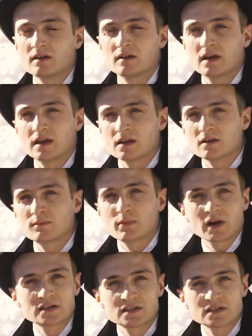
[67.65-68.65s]
getting
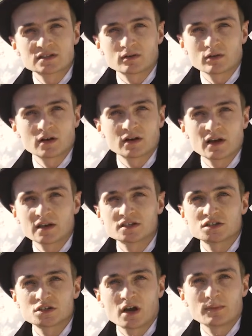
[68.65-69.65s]
presents,
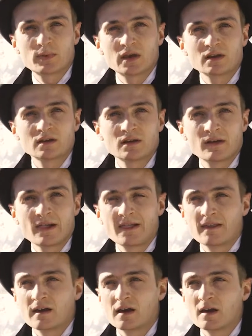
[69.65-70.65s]
organized, shopping,
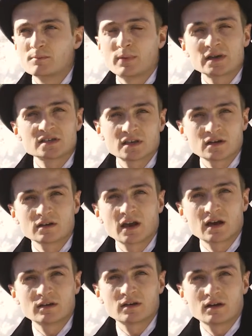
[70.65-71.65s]
bustling
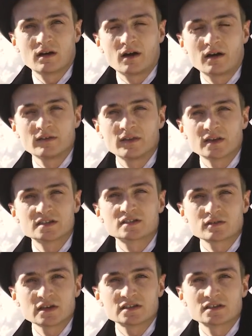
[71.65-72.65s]
around on the
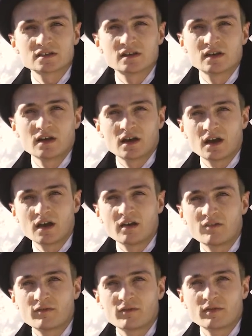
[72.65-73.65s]
streets
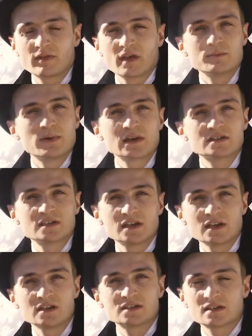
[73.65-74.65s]
of the big
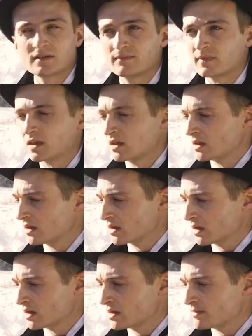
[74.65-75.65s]
cities.
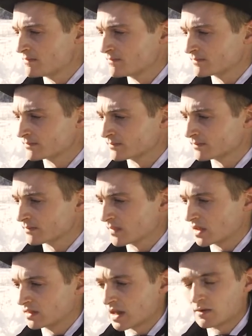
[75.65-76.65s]

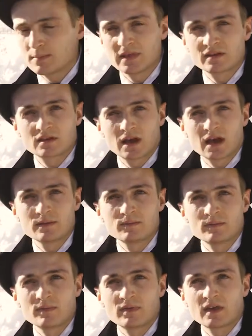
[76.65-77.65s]
That would be the
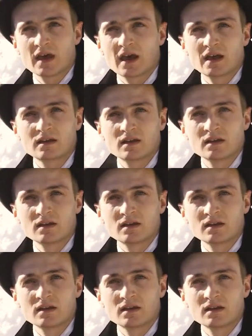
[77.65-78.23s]
time that